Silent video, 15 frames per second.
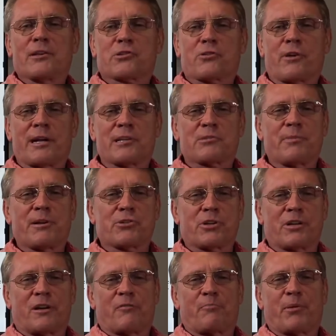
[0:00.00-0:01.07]
this
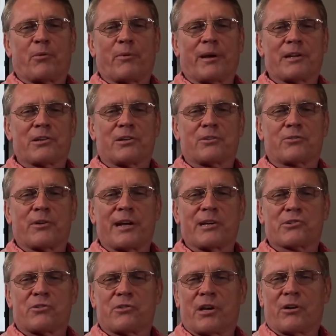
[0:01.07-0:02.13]
transmission of parental
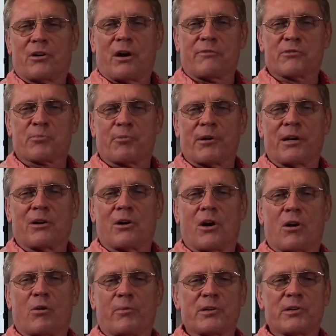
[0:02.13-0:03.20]
traits to their offspring
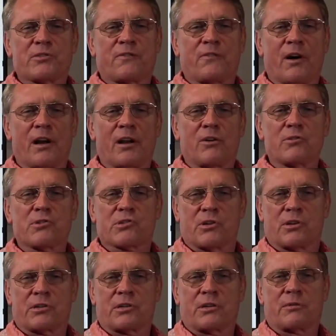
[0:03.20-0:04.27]
always follows
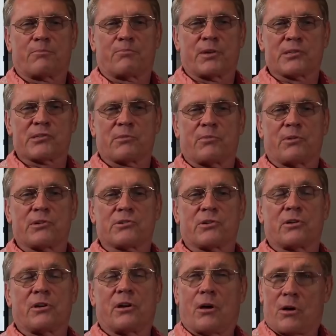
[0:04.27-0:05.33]
certain principles
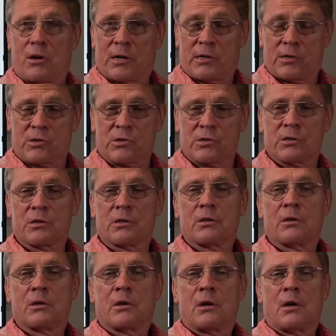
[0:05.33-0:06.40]
or laws.
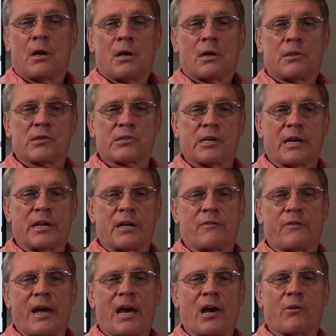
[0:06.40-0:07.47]
The study
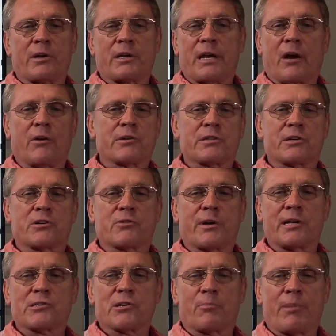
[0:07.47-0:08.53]
of how inherited
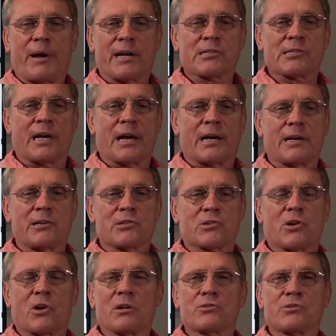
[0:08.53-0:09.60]
traits are passed on is
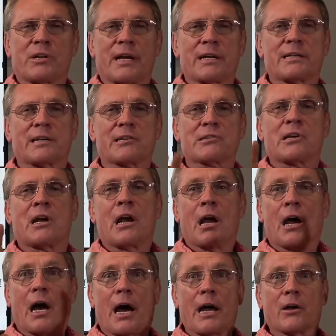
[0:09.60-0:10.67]
called genetics.
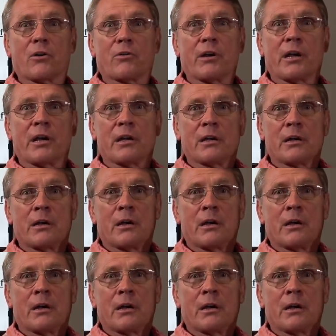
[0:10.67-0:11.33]
I agree.